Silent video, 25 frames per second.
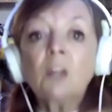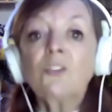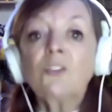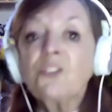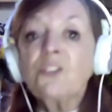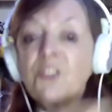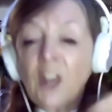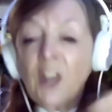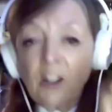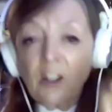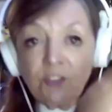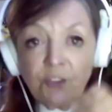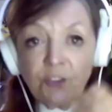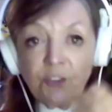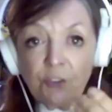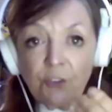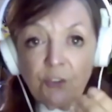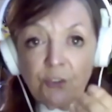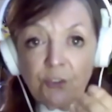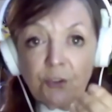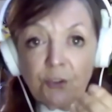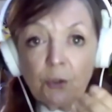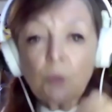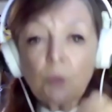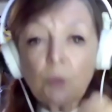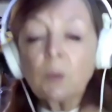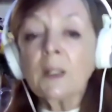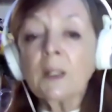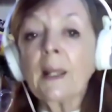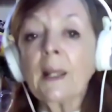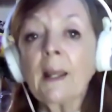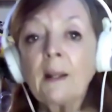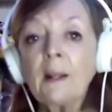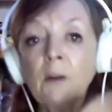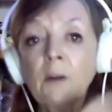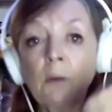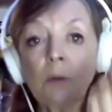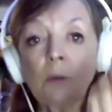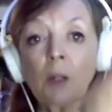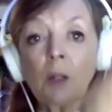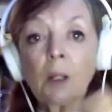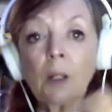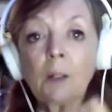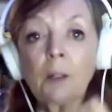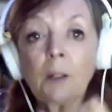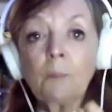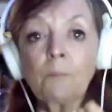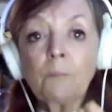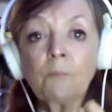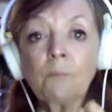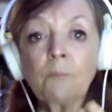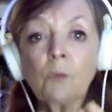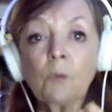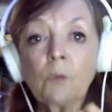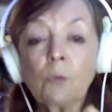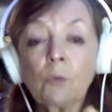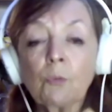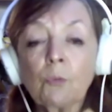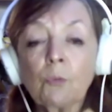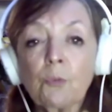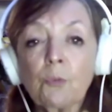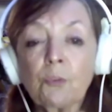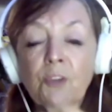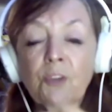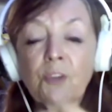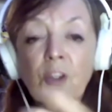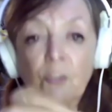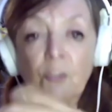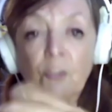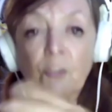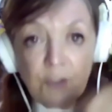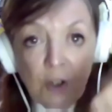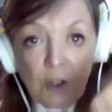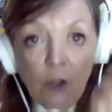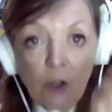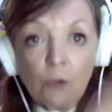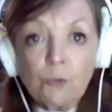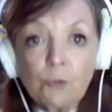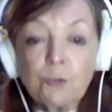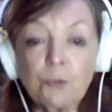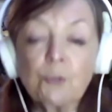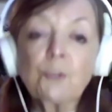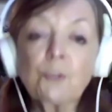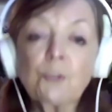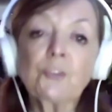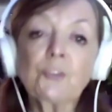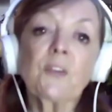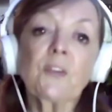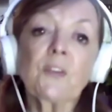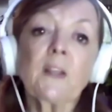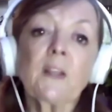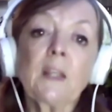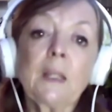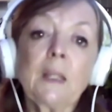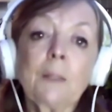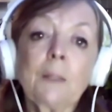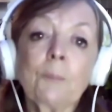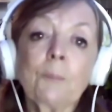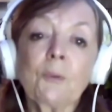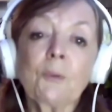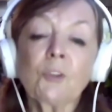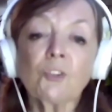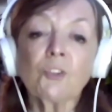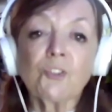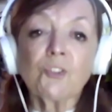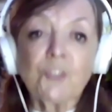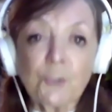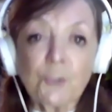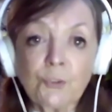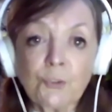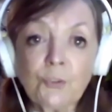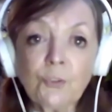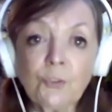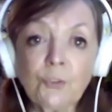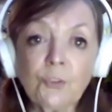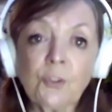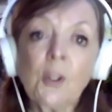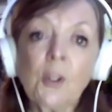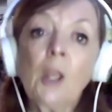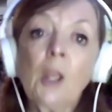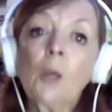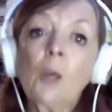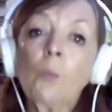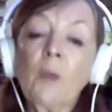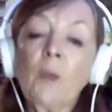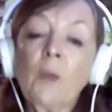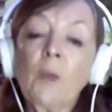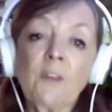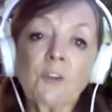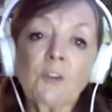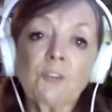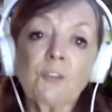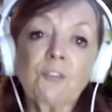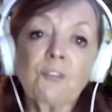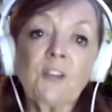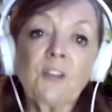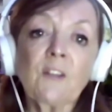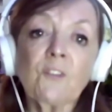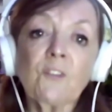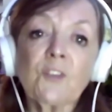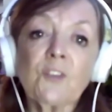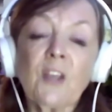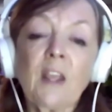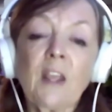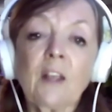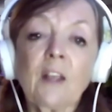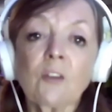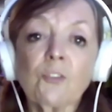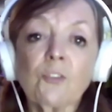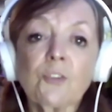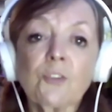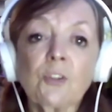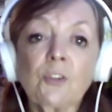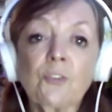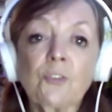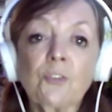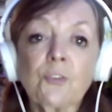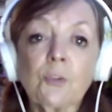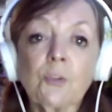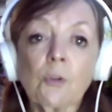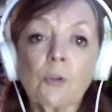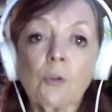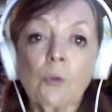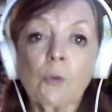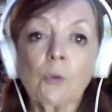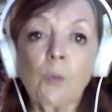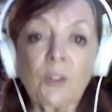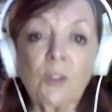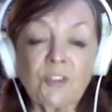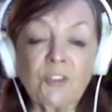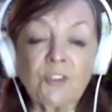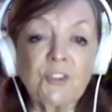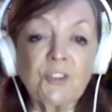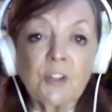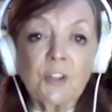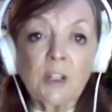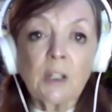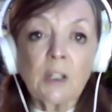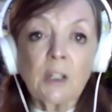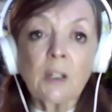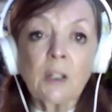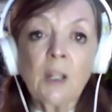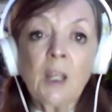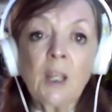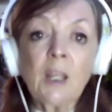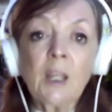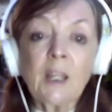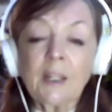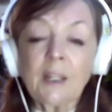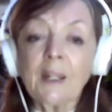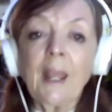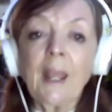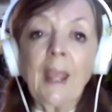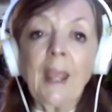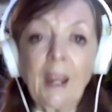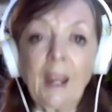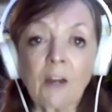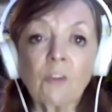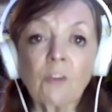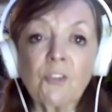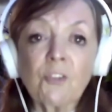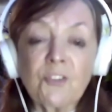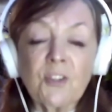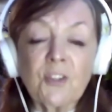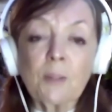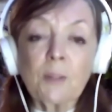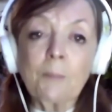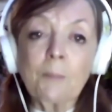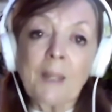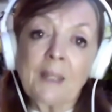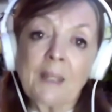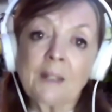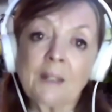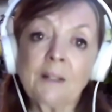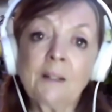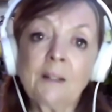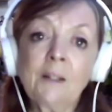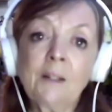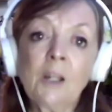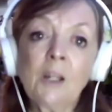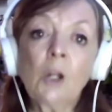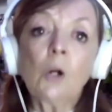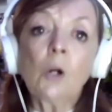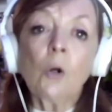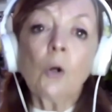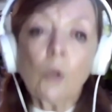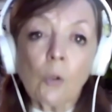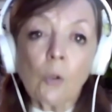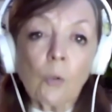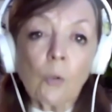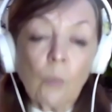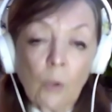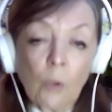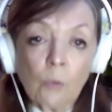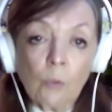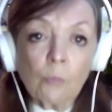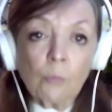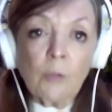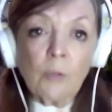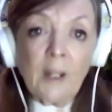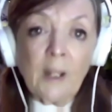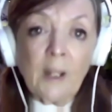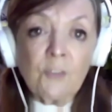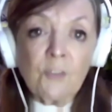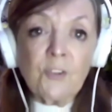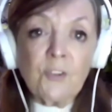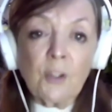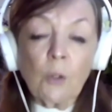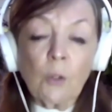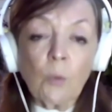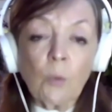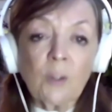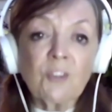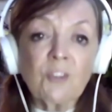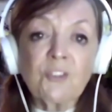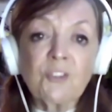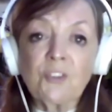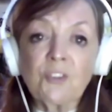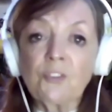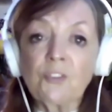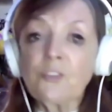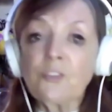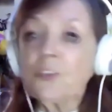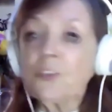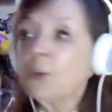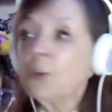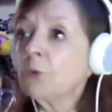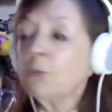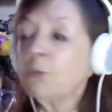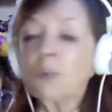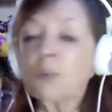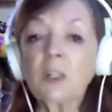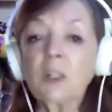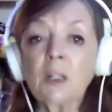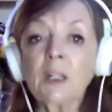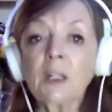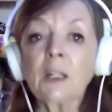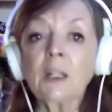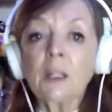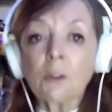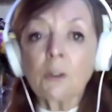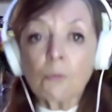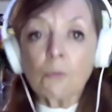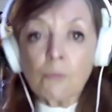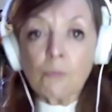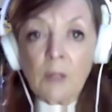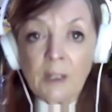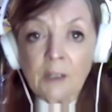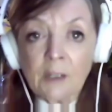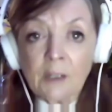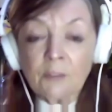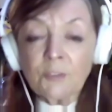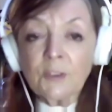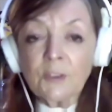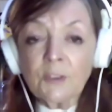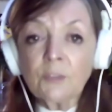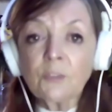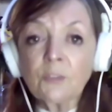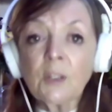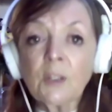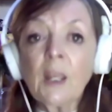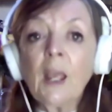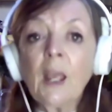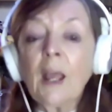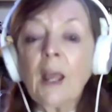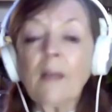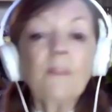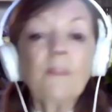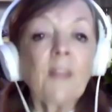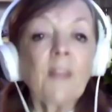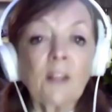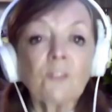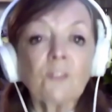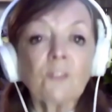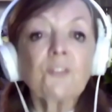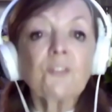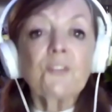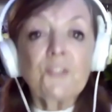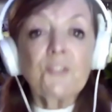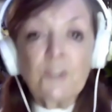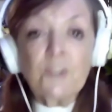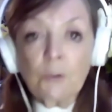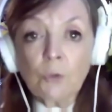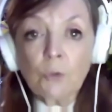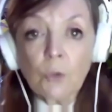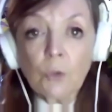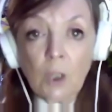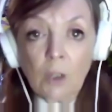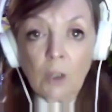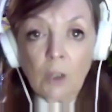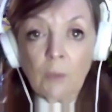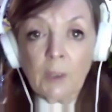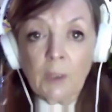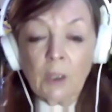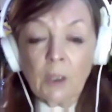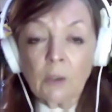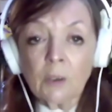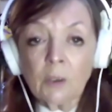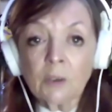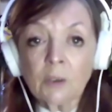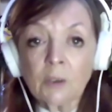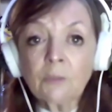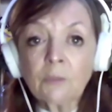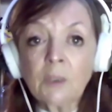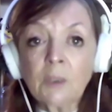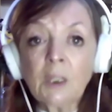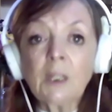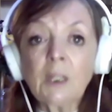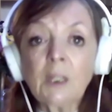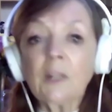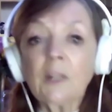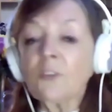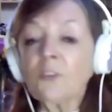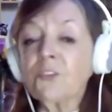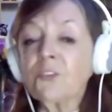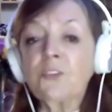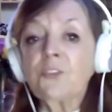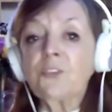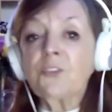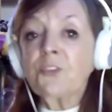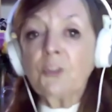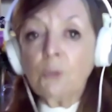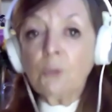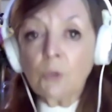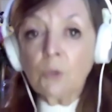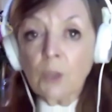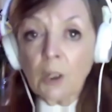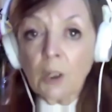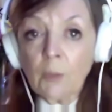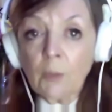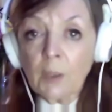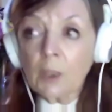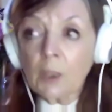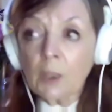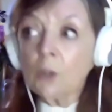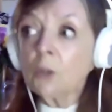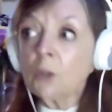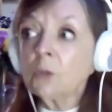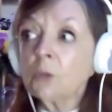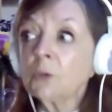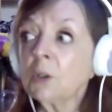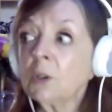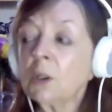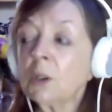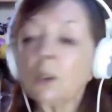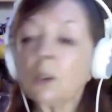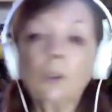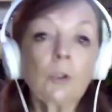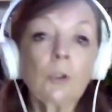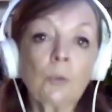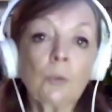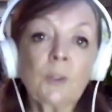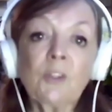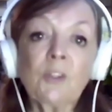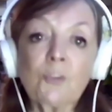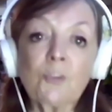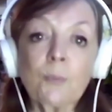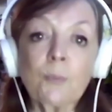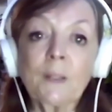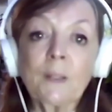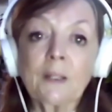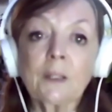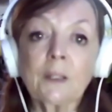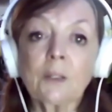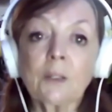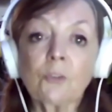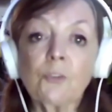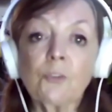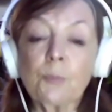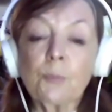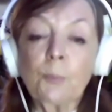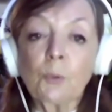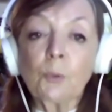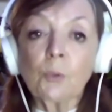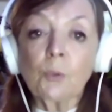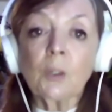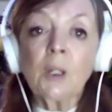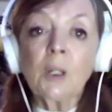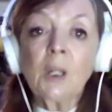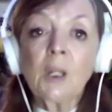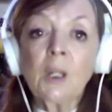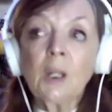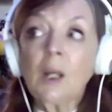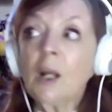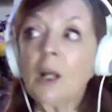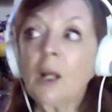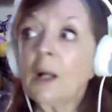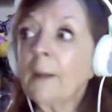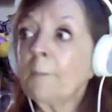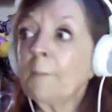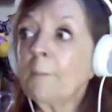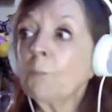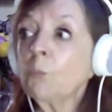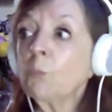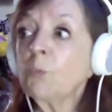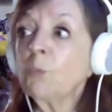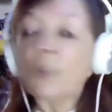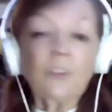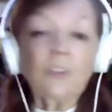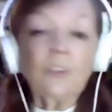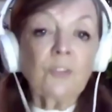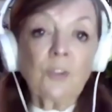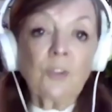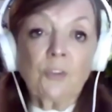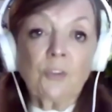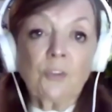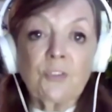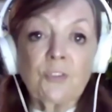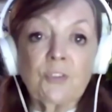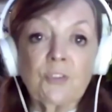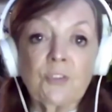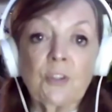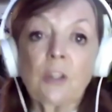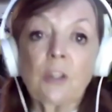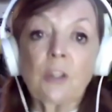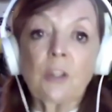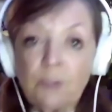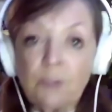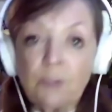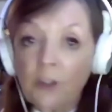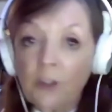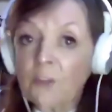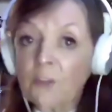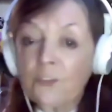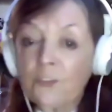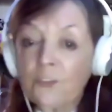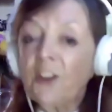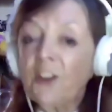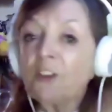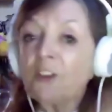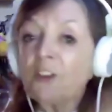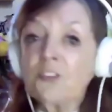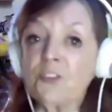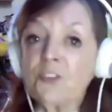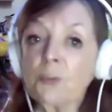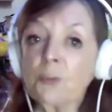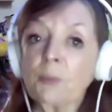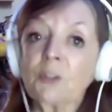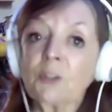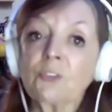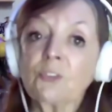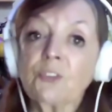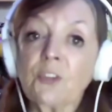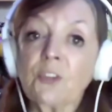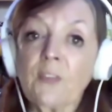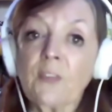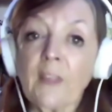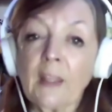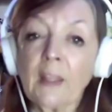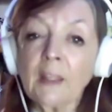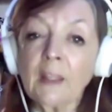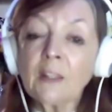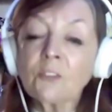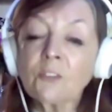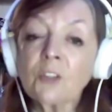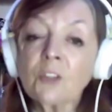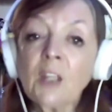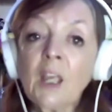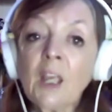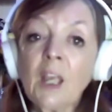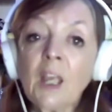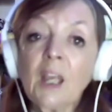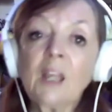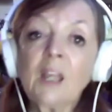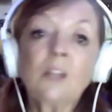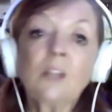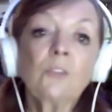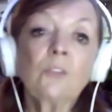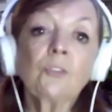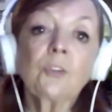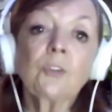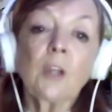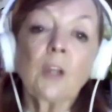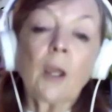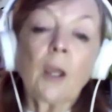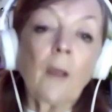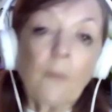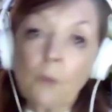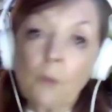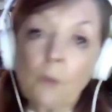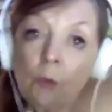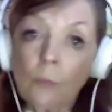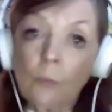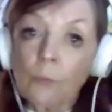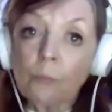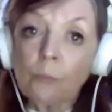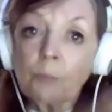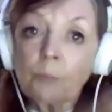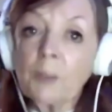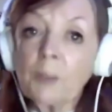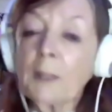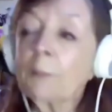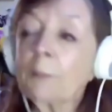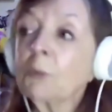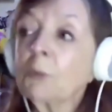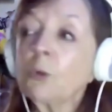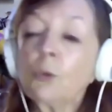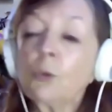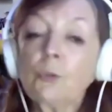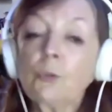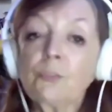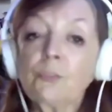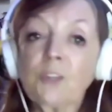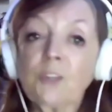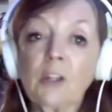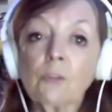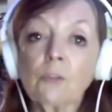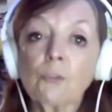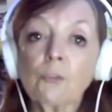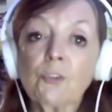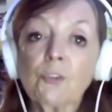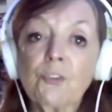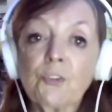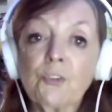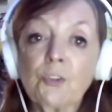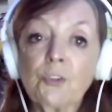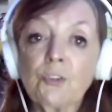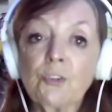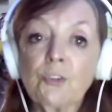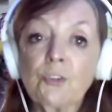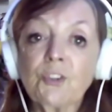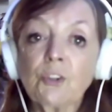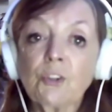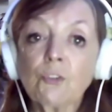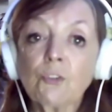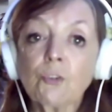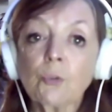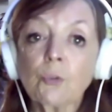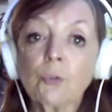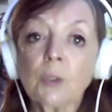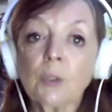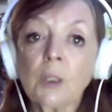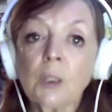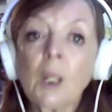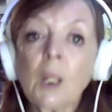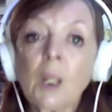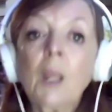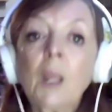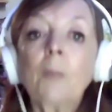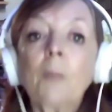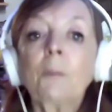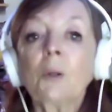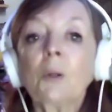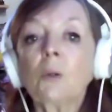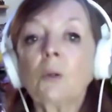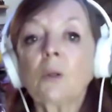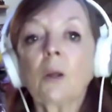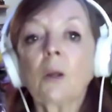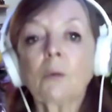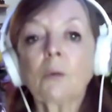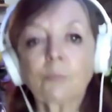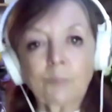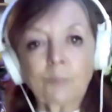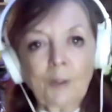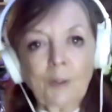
Judges who allow um, things to go through to the keeper that shouldn't, when the defence counsel is questioning in a ah. harassing manner or, or raising questions that are really irrelevant, and that's still going on. It's still going on. Uh, Louise Milligan's book um, witness is, is testament to that, and other people who've done research into it. But uh,